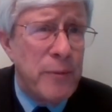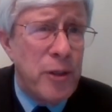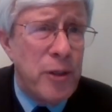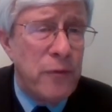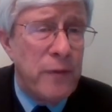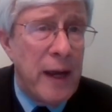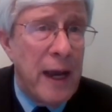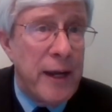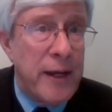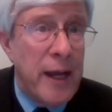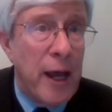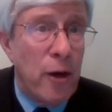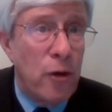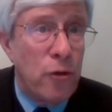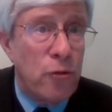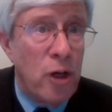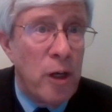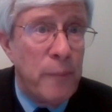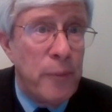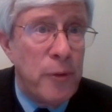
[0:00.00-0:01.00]
I mean, you've got
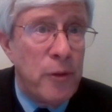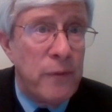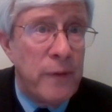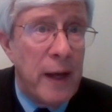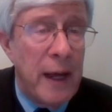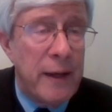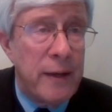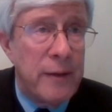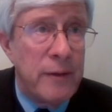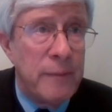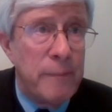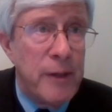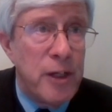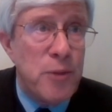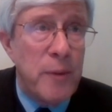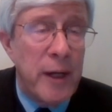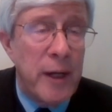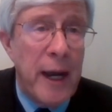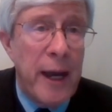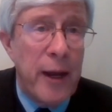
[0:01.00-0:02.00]
Donald Trump, you've got
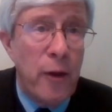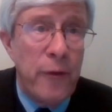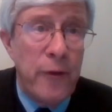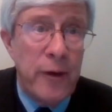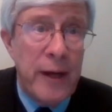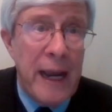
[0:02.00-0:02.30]
Mitch McConnell.